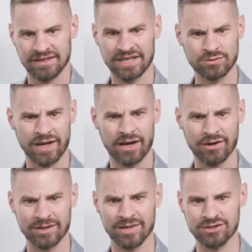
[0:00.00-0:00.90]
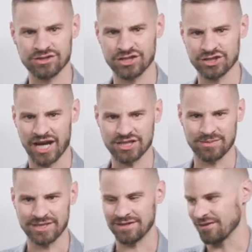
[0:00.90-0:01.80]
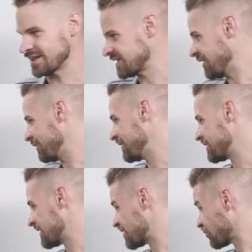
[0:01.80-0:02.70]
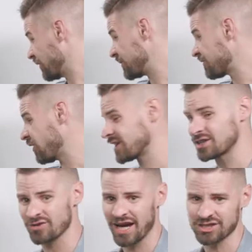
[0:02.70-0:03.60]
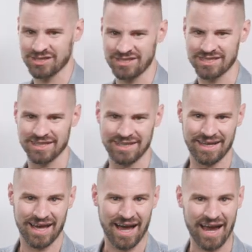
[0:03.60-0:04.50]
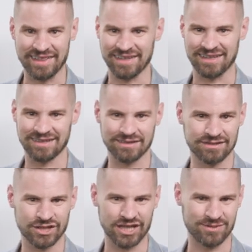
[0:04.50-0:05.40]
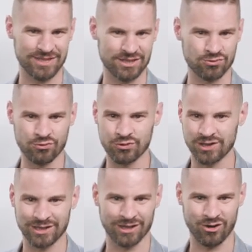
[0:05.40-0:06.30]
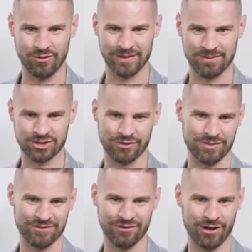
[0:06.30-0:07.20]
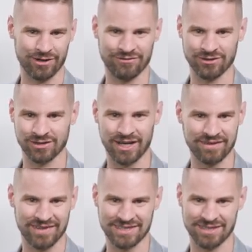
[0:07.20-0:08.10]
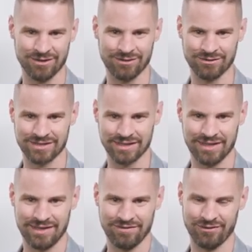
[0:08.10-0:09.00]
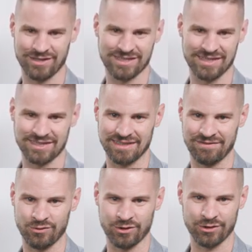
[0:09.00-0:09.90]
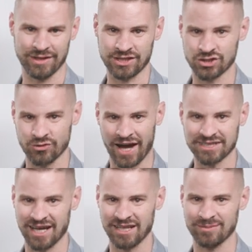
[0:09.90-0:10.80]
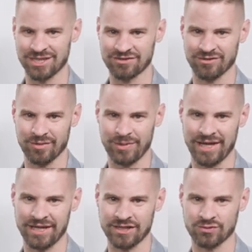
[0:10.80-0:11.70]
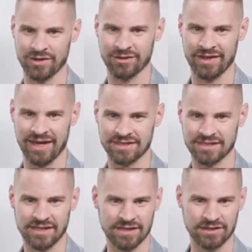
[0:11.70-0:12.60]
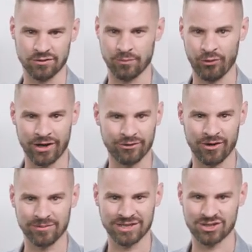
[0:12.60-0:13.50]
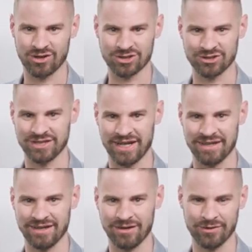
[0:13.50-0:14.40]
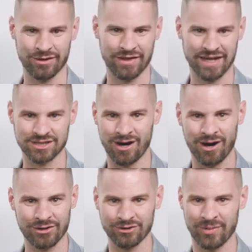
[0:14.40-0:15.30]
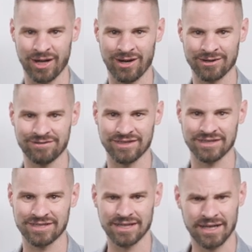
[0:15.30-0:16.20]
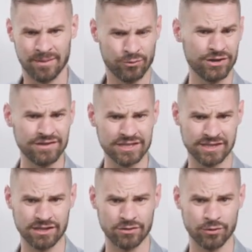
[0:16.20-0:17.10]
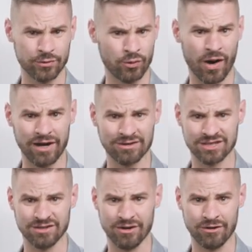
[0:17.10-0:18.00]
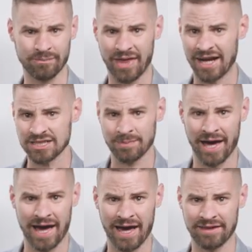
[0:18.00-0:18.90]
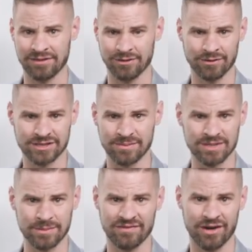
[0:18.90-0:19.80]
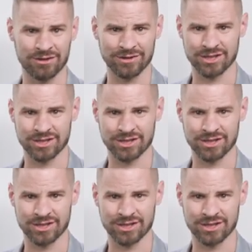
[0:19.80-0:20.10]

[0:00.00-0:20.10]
Next way I recommend using ChatGPT for SEO is Screaming Frog extractions. I think ChatGPT is really going to open up Screaming Frog for a lot of SEOs. For instance, if you want to extract elements from a page, whether that's the breadcrumb list structured data, whether that's author biographies, previously, you were required to know XPath or some type of other